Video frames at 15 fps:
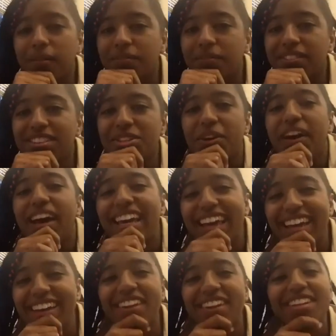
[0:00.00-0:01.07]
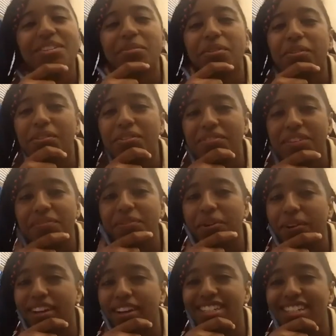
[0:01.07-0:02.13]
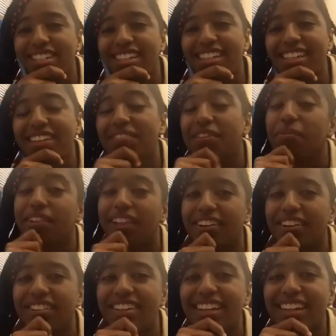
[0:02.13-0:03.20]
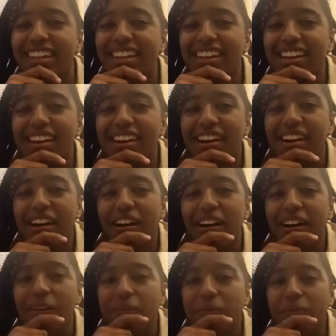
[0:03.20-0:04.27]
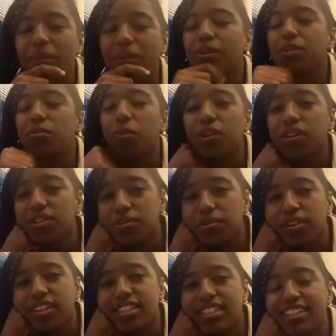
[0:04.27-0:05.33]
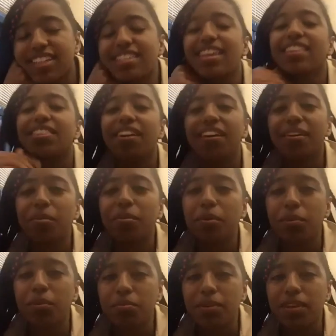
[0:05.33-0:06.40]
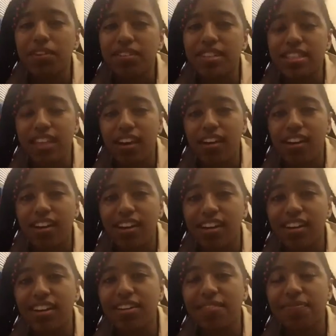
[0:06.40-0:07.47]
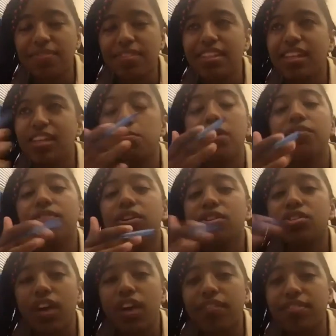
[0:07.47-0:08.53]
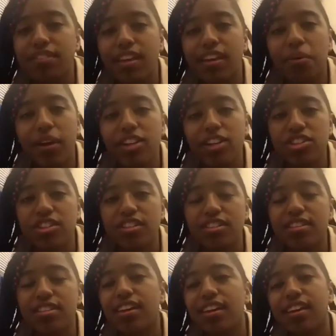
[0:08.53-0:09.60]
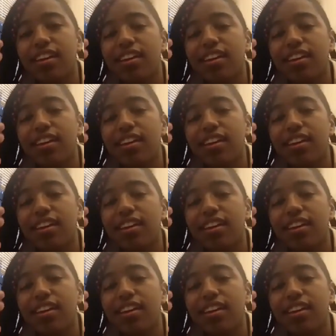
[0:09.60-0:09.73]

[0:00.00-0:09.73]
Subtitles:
So I kind of actually want to reframe the question if I'm allowed. It was more towards, because I thought what would be even scarier, because my first draft of that question is like,